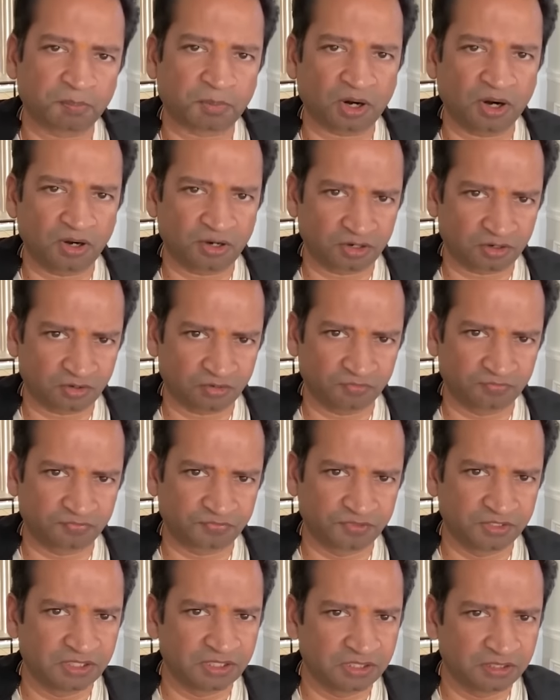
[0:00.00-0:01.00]
part
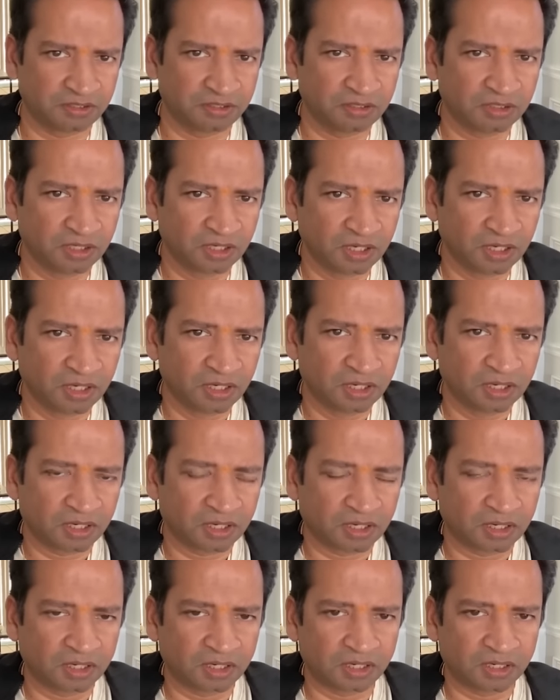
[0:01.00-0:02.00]
of the
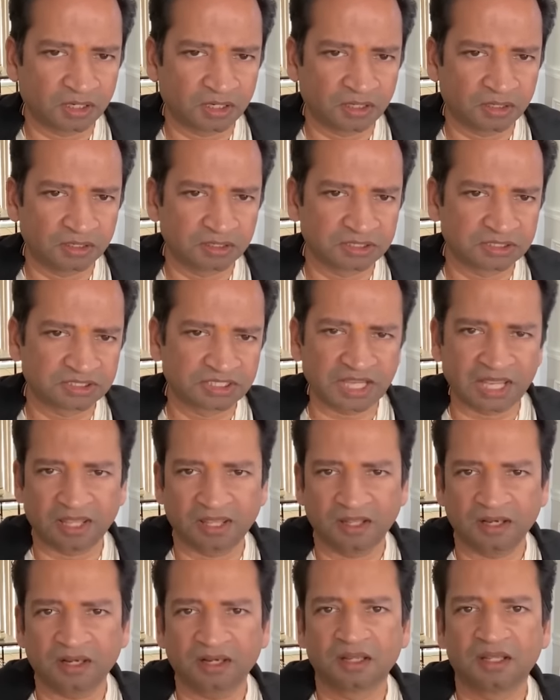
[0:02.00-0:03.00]

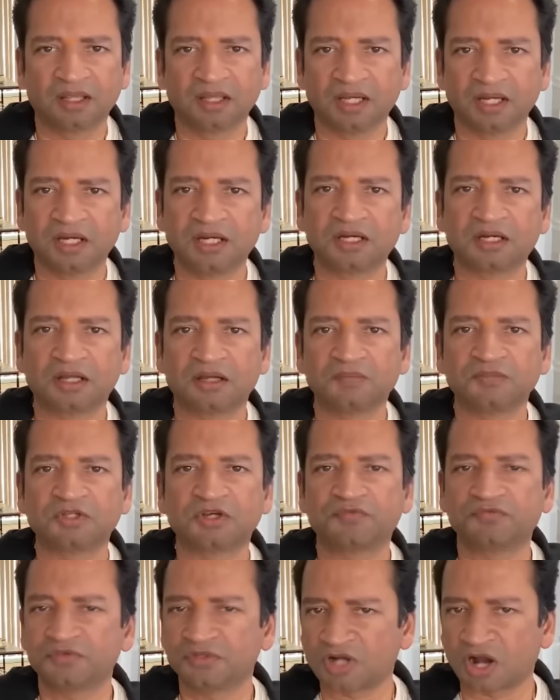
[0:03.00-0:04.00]
sale in terms
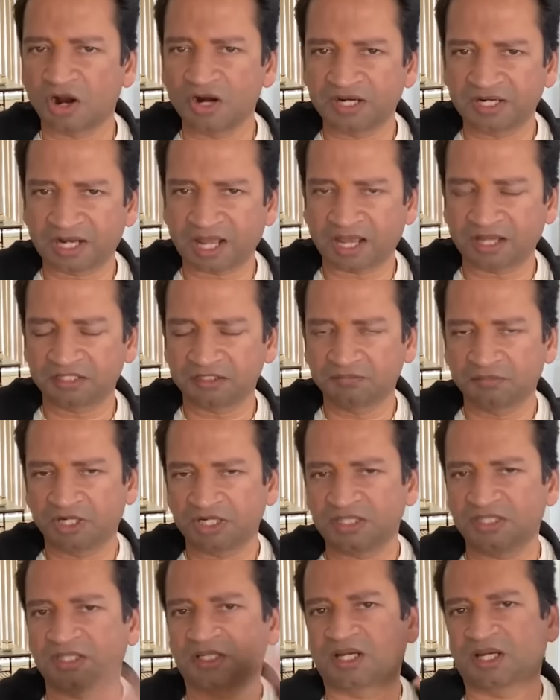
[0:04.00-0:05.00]
of non-taxed
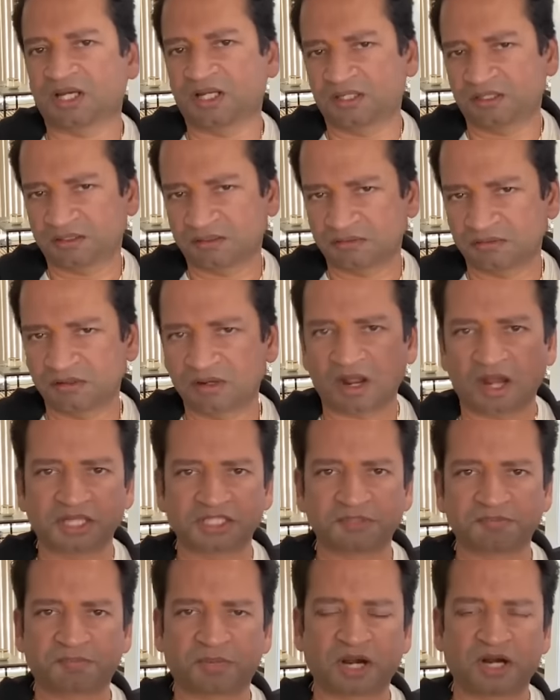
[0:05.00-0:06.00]
money and
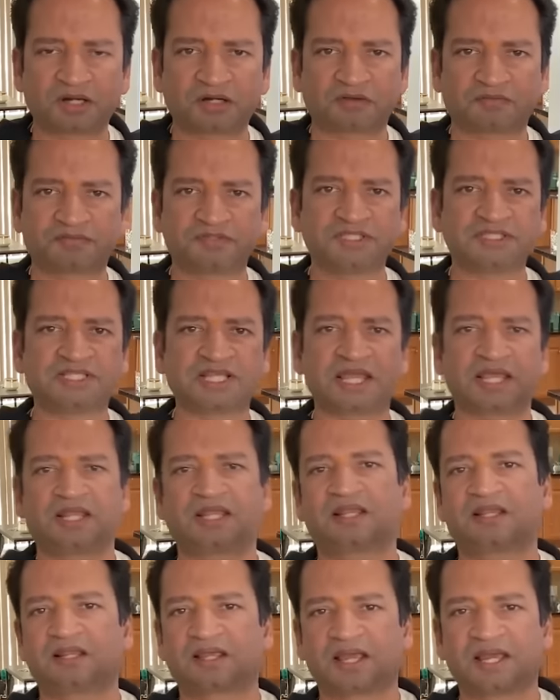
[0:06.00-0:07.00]
large part of the
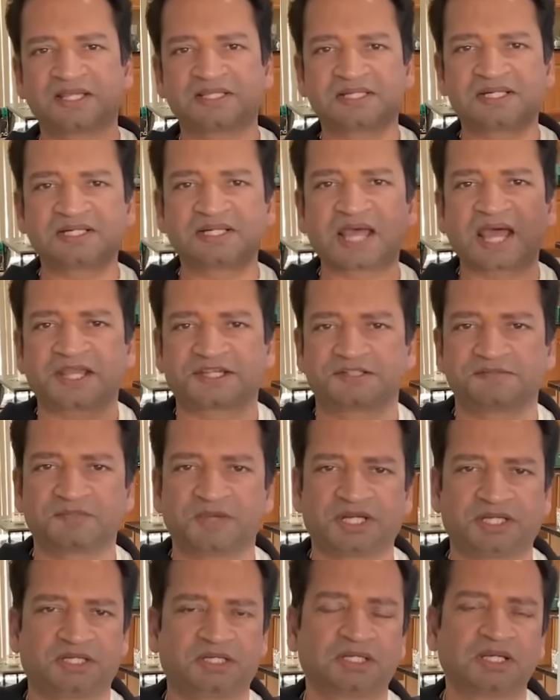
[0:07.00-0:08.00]
sale as a taxed
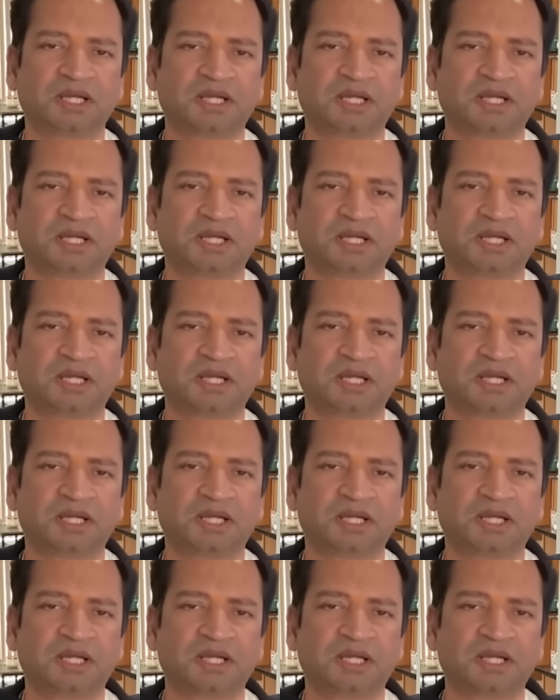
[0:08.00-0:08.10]
money.